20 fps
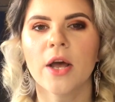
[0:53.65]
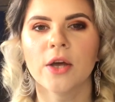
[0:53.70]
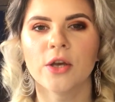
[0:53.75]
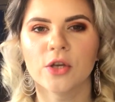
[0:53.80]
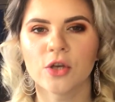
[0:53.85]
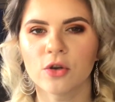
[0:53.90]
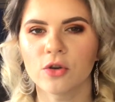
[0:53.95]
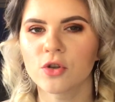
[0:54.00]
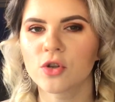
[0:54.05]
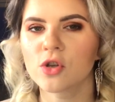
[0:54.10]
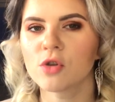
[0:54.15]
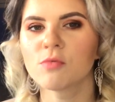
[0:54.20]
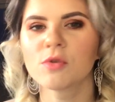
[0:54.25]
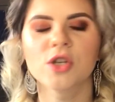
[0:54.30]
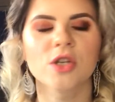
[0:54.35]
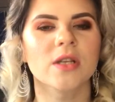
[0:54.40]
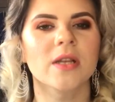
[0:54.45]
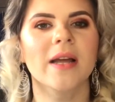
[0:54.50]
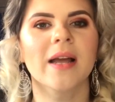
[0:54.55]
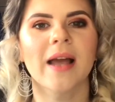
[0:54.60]
YouTube,
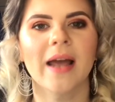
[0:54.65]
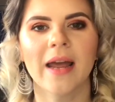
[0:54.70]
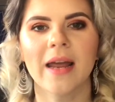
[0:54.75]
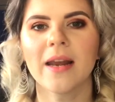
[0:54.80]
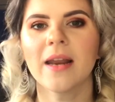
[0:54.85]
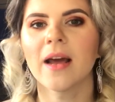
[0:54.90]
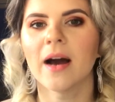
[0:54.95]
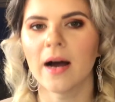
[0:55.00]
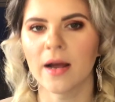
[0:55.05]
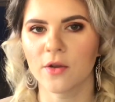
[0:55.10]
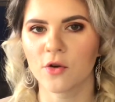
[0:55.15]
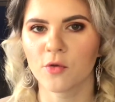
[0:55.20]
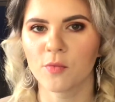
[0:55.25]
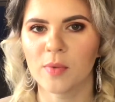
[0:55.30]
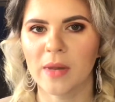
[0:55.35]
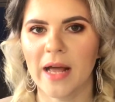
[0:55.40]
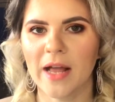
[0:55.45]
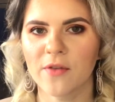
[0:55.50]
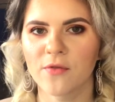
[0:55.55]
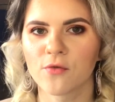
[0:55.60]
just like any other
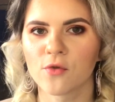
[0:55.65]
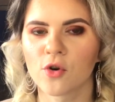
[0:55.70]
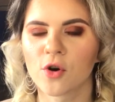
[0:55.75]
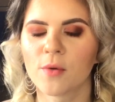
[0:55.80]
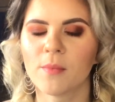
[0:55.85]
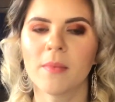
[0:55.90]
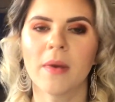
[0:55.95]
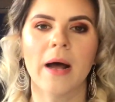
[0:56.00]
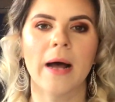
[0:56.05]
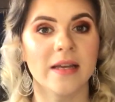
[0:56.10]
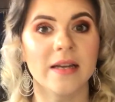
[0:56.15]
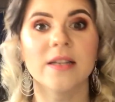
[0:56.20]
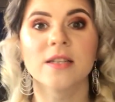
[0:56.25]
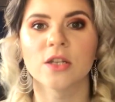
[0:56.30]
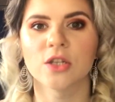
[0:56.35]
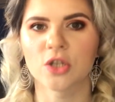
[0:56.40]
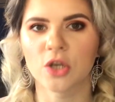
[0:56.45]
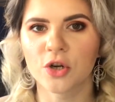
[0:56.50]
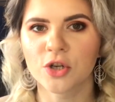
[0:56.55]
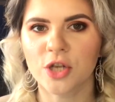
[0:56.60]
platform, it is
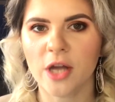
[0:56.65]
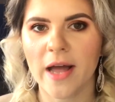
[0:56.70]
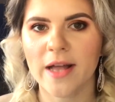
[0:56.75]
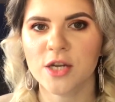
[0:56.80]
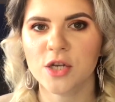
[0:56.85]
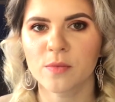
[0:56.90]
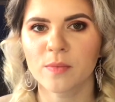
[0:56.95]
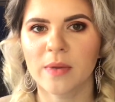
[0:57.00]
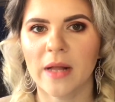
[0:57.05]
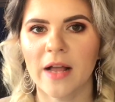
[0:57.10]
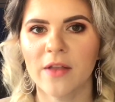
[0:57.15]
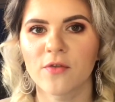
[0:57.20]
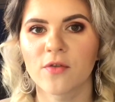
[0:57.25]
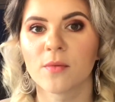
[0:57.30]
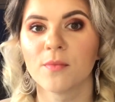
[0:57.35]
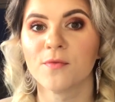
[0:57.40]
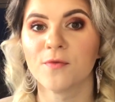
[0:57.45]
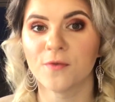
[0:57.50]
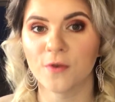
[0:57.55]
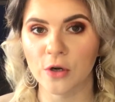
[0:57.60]
a search engine
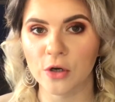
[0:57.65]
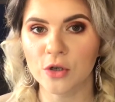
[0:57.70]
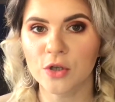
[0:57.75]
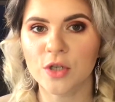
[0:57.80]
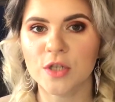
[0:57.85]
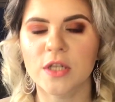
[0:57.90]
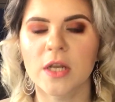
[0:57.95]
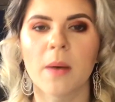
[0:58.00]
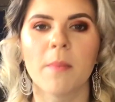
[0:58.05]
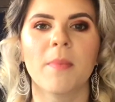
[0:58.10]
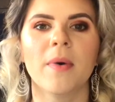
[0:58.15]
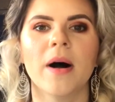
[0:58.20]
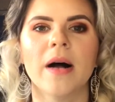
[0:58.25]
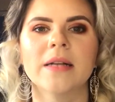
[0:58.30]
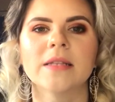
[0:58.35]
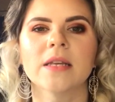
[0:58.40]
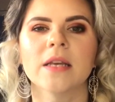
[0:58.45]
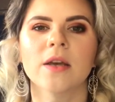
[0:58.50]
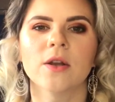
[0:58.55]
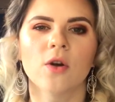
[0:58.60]
platform first,
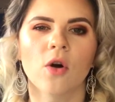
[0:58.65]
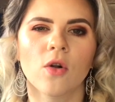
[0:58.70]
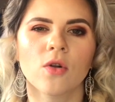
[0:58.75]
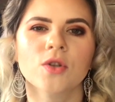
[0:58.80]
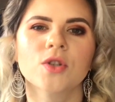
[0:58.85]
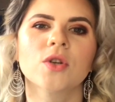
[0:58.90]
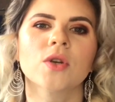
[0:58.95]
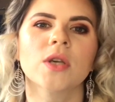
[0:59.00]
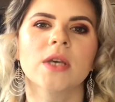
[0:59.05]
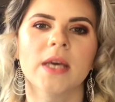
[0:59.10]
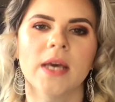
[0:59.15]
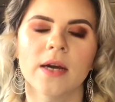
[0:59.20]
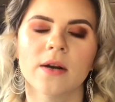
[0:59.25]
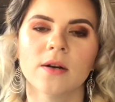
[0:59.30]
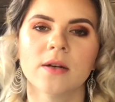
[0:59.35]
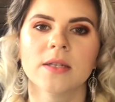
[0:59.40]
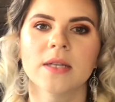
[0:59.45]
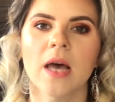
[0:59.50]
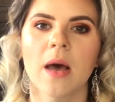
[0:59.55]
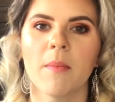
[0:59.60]
but it also
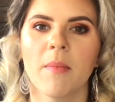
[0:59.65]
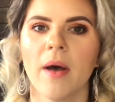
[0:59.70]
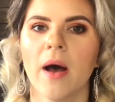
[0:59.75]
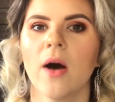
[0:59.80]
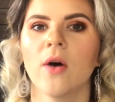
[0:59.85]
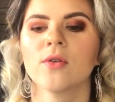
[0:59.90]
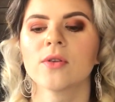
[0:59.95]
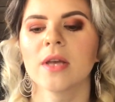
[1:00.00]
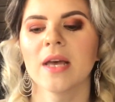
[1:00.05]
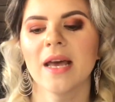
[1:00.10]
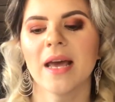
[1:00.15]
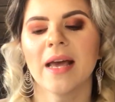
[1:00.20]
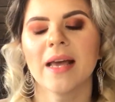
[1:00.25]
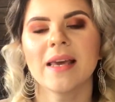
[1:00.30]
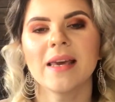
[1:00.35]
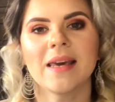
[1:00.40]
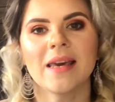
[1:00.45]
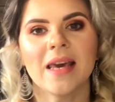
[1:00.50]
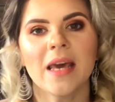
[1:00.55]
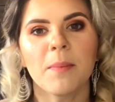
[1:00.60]
cares about
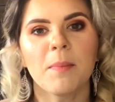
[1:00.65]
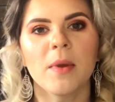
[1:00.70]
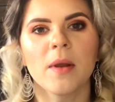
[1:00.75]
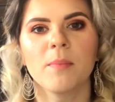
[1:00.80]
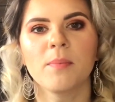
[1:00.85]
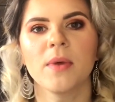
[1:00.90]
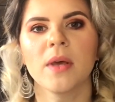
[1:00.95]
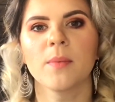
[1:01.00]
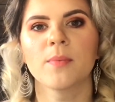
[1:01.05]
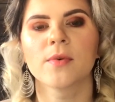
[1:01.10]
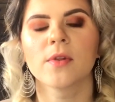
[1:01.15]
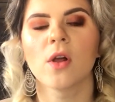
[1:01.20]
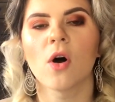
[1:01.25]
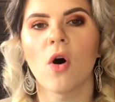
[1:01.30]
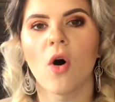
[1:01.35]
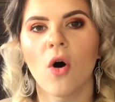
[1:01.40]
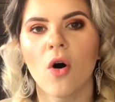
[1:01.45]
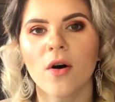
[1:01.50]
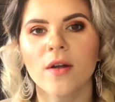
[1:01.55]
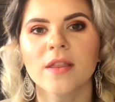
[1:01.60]
keeping people
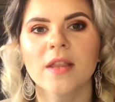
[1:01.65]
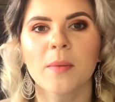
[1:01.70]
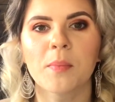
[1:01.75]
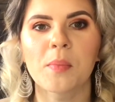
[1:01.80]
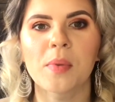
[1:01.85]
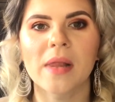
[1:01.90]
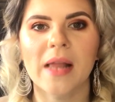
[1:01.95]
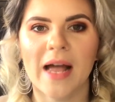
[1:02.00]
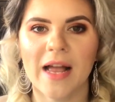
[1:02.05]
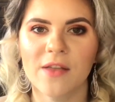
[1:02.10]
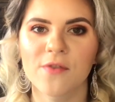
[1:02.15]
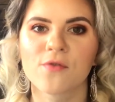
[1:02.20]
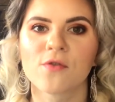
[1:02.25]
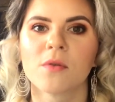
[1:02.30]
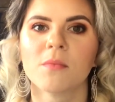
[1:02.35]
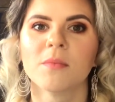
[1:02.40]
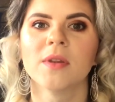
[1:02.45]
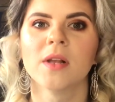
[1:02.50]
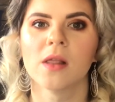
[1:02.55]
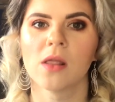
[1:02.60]
on the
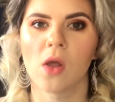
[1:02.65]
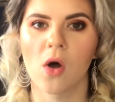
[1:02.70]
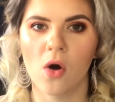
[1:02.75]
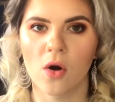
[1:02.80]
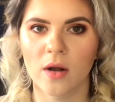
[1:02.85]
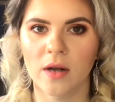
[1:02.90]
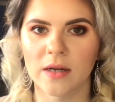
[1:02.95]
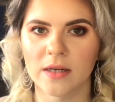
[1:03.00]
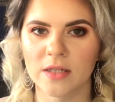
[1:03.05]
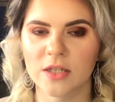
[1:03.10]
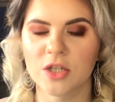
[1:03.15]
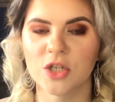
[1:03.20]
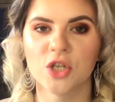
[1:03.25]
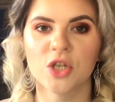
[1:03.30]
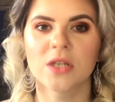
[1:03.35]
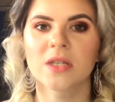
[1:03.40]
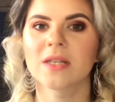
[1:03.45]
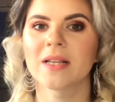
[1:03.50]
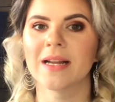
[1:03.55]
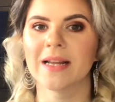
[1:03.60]
platform the longest,
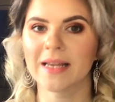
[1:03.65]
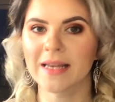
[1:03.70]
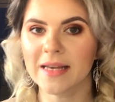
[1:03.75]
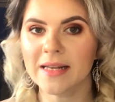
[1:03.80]
just like